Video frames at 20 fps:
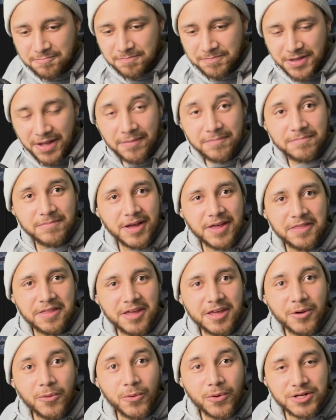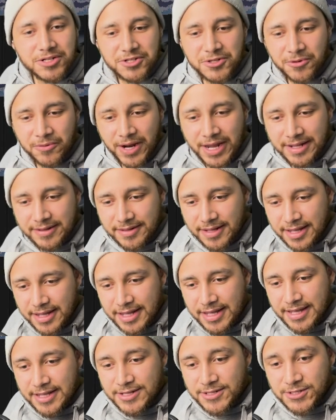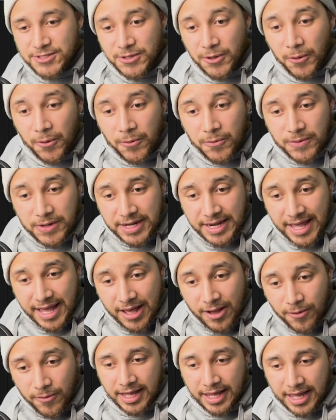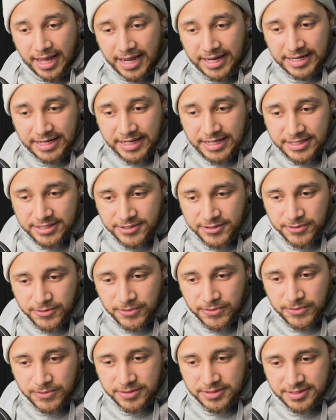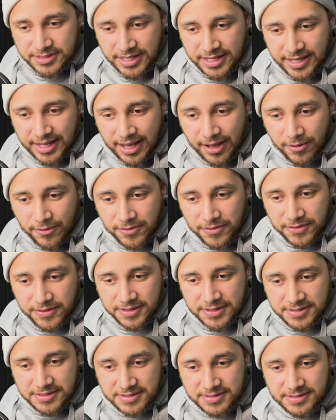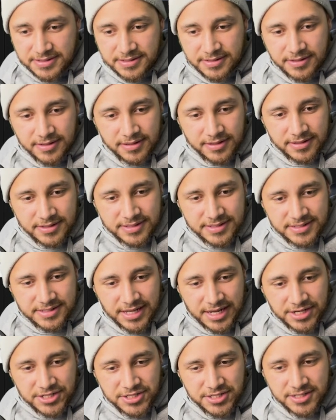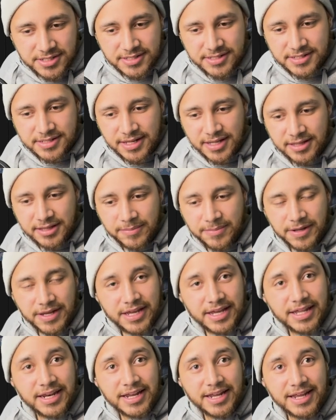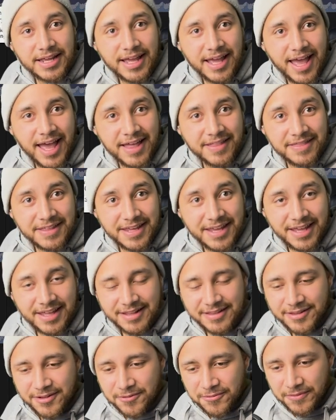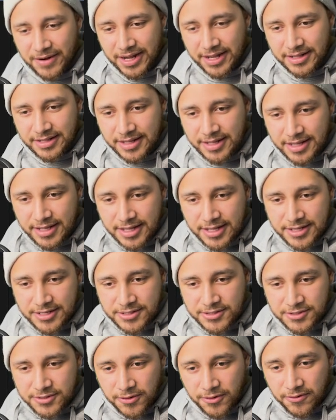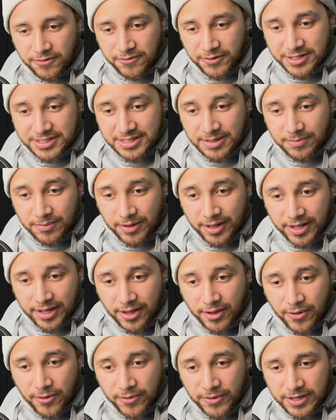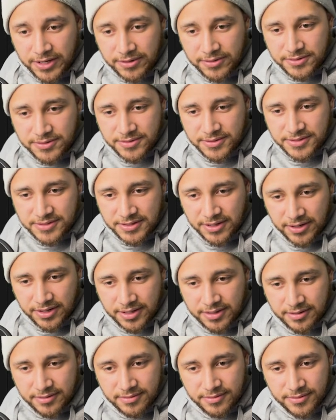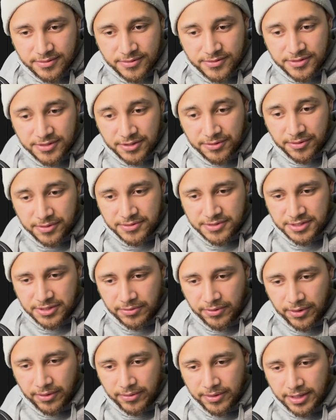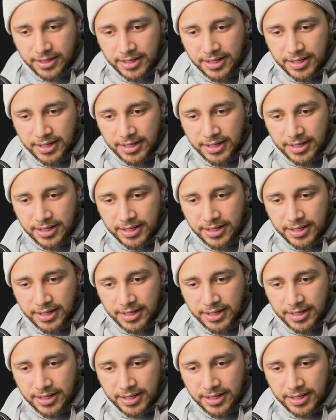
Yeah, I think it works great. So now I need to take out these sections at the beginning, at the end, right? So for example, I can go here to the start, to 0, 0.